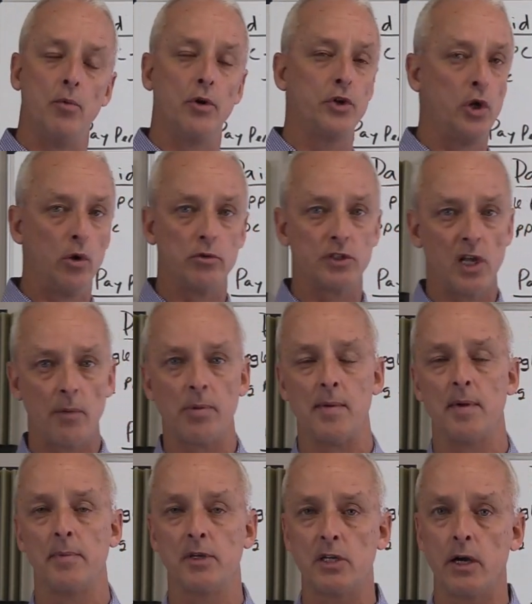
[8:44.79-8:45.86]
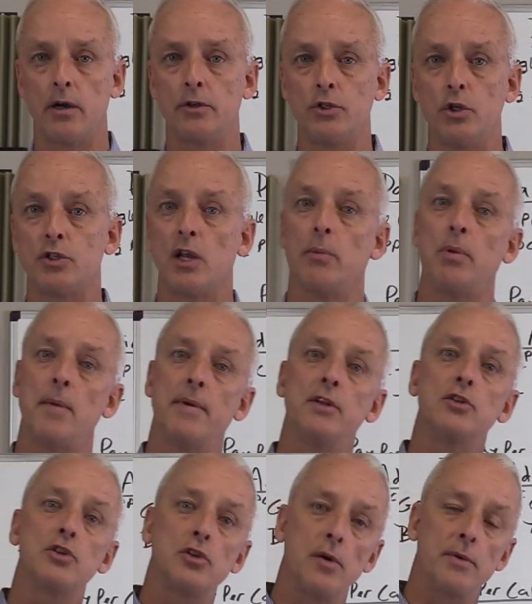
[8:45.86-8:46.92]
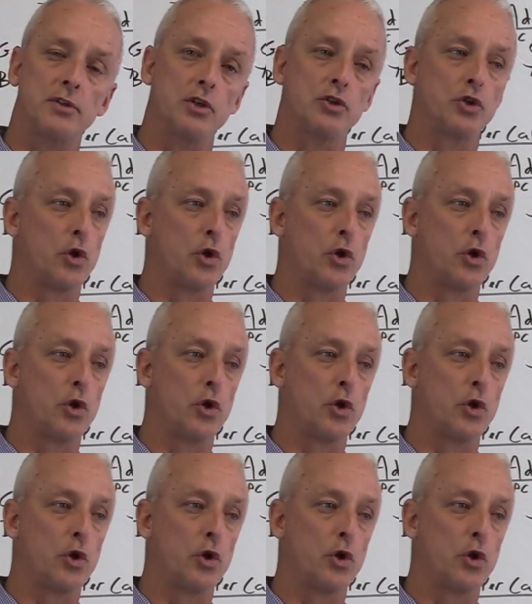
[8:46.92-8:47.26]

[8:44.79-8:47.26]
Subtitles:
Well, you don't sell plumbing materials, you sell plumbing services.